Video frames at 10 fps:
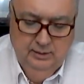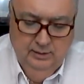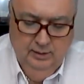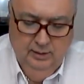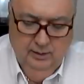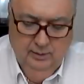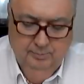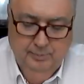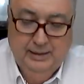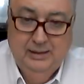
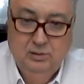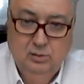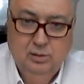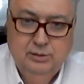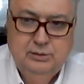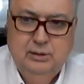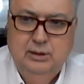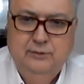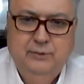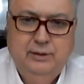bank cards,
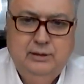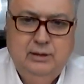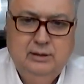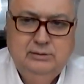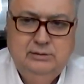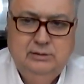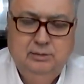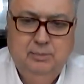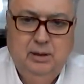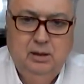they did not send
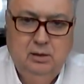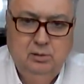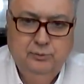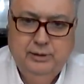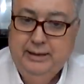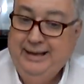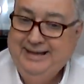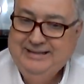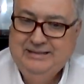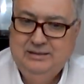them all. They
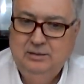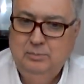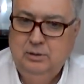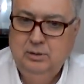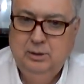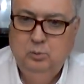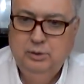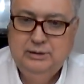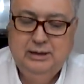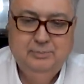can't send them all at
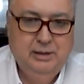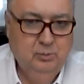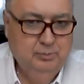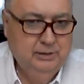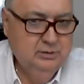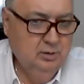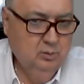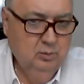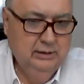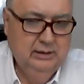one time. That would be
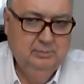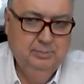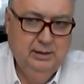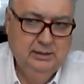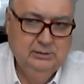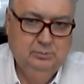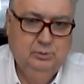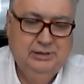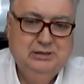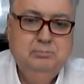totally
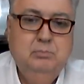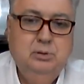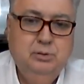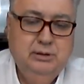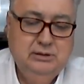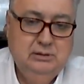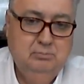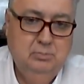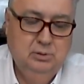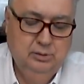impossible. It's millions
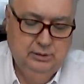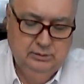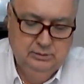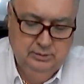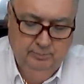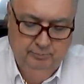and millions